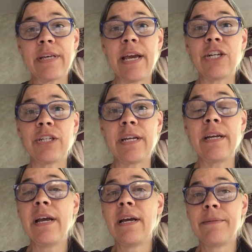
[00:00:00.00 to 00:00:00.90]

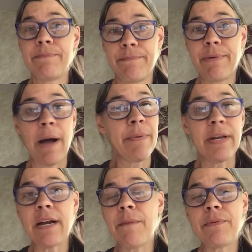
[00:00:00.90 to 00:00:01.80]
occasionally pop in
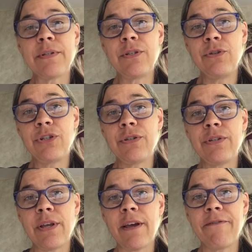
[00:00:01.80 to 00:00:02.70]
a couple of
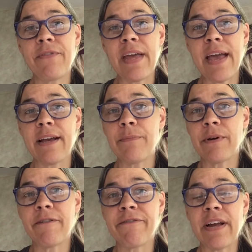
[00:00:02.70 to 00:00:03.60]
sutures if they hang up
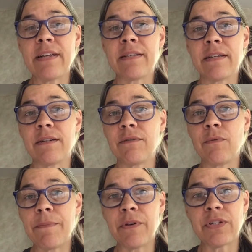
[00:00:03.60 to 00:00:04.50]
on a fence and
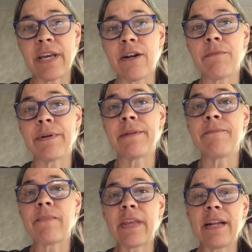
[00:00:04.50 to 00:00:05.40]
rip their skin
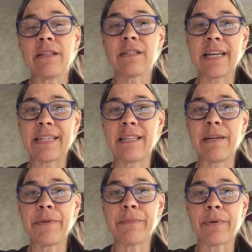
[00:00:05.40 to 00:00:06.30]
open and it looks like it's
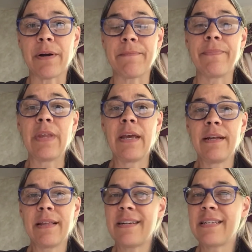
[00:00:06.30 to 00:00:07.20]
going to be a problem.
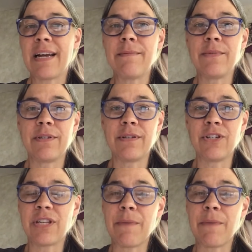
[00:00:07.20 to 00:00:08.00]
A lot of times, just